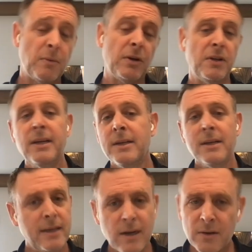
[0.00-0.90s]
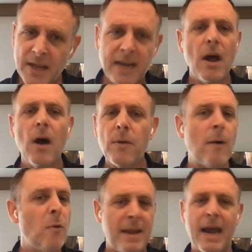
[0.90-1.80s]
We're going to, they know that
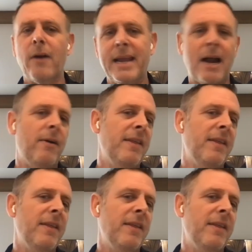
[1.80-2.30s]
would be Harry Carey.